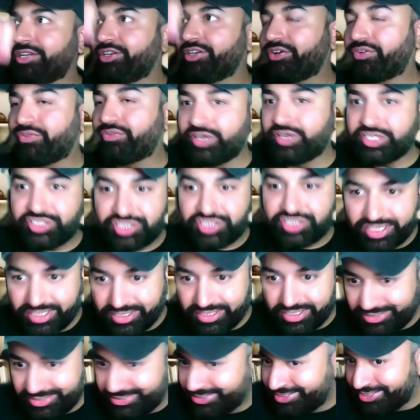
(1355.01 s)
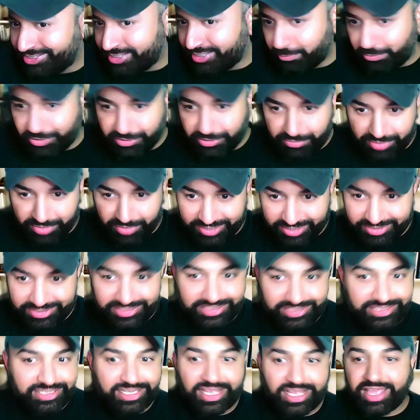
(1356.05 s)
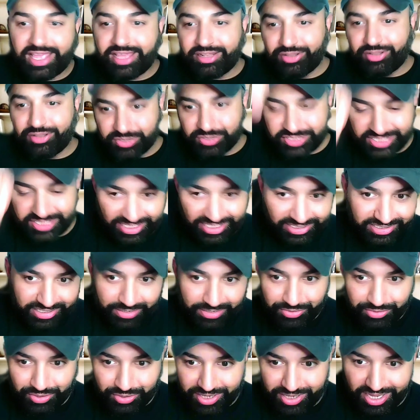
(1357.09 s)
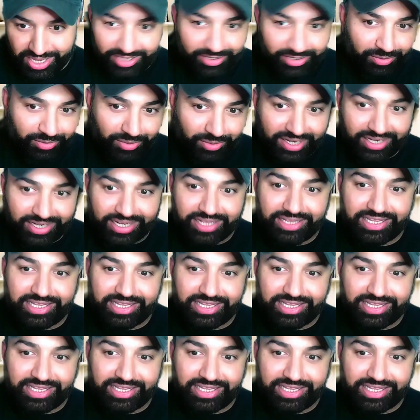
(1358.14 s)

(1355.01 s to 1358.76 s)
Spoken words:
nutrition, supplements, and those things come together, right?